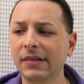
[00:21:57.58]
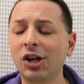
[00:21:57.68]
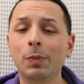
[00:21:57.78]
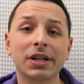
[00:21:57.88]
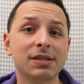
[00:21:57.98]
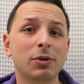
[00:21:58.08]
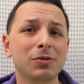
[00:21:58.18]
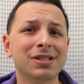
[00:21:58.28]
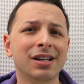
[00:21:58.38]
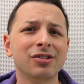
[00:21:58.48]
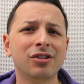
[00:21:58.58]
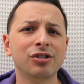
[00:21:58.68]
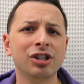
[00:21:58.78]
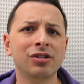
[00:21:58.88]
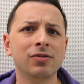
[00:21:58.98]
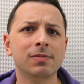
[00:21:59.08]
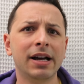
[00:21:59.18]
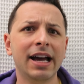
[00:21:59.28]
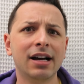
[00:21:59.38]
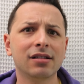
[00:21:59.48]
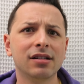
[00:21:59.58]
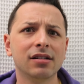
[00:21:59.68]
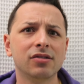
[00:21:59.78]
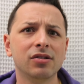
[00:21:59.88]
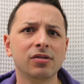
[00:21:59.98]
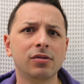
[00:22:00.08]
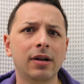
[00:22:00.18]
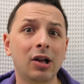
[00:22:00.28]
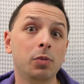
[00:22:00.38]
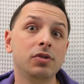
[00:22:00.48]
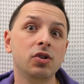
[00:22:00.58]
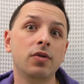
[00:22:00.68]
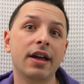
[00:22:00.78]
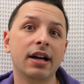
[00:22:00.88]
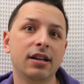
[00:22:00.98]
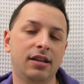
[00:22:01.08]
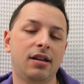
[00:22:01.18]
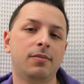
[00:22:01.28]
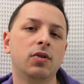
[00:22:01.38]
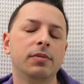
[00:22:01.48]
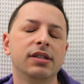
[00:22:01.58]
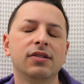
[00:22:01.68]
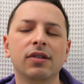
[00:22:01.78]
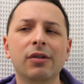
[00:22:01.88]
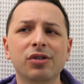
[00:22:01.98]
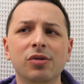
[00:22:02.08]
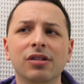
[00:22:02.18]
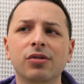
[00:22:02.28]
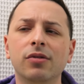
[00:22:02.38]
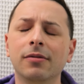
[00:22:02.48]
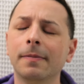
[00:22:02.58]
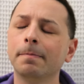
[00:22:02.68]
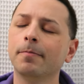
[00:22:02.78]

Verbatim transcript: help expose Scientology and use my acting to help do that in that moment. So that was really cool.